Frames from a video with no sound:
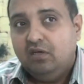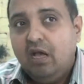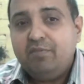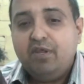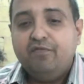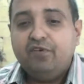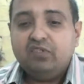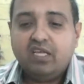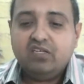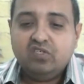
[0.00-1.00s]
How many of
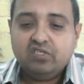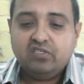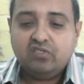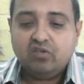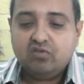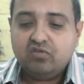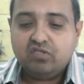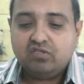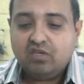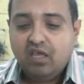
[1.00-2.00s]
us can just, you know,
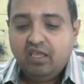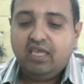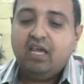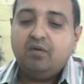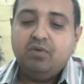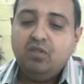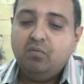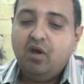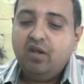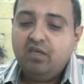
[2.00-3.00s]
just get up in the
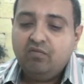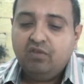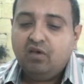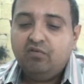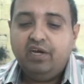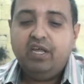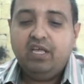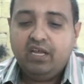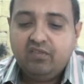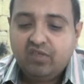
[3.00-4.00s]
morning without
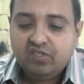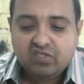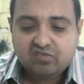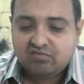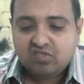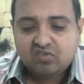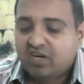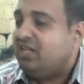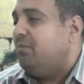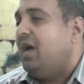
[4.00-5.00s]
reading anything, just
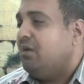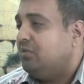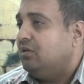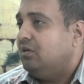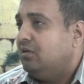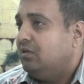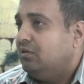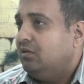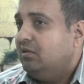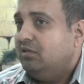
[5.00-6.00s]
read the Bible?
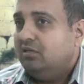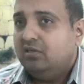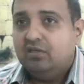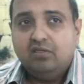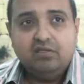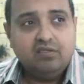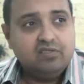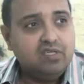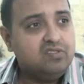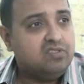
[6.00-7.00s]

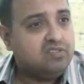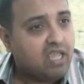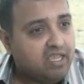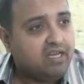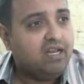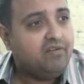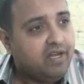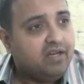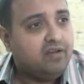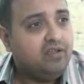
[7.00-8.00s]
Just take it and
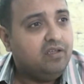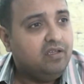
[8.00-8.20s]
read it.